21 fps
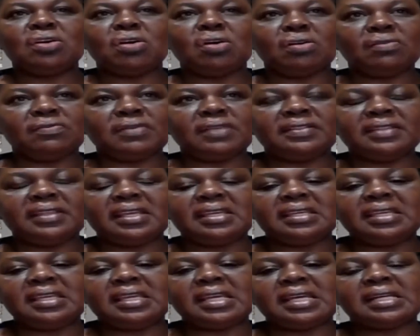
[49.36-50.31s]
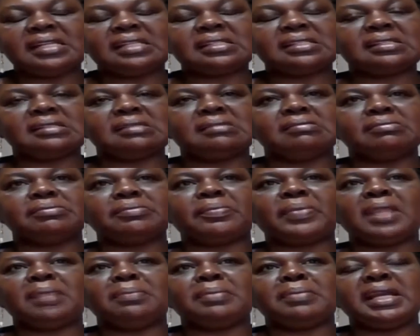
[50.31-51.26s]
over the years
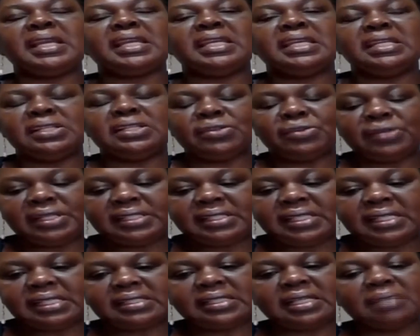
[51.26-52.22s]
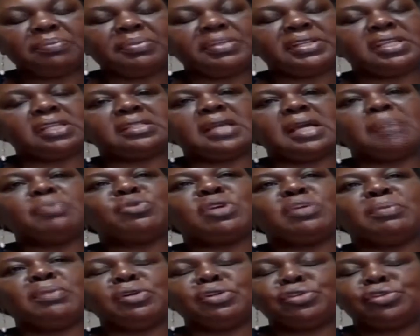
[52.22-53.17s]
by increasing temperatures up to
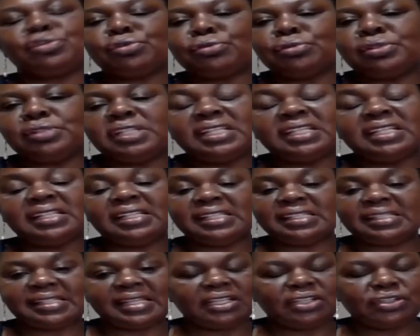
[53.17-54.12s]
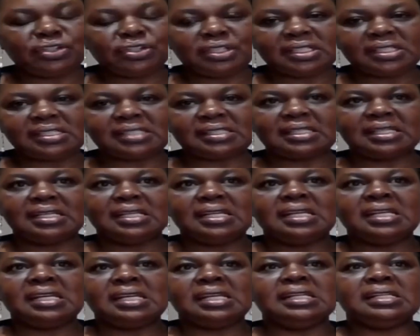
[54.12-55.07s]
about 2 degrees Celsius.
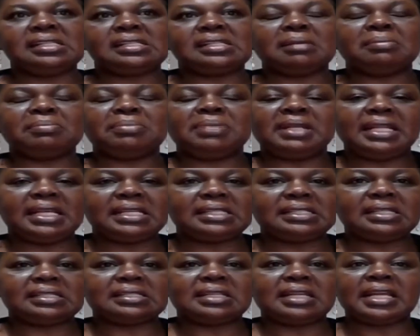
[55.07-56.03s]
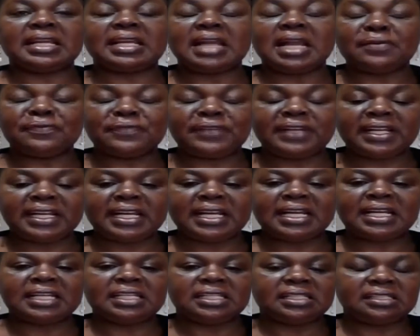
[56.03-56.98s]
In some places like
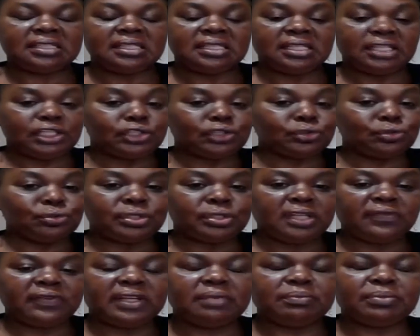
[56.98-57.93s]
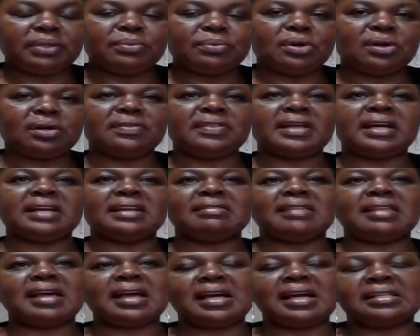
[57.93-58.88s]
Africa, it could even be more than
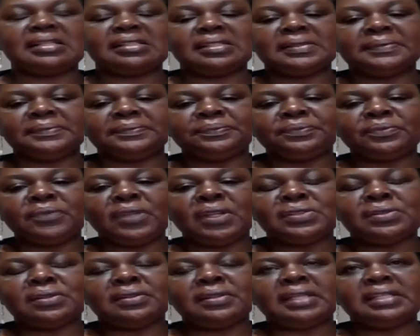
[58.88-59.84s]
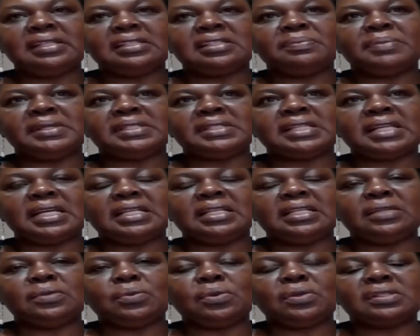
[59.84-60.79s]
that. So that is
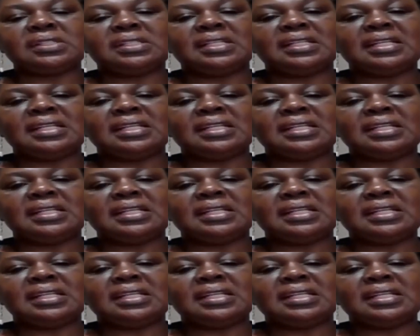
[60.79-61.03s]
basically what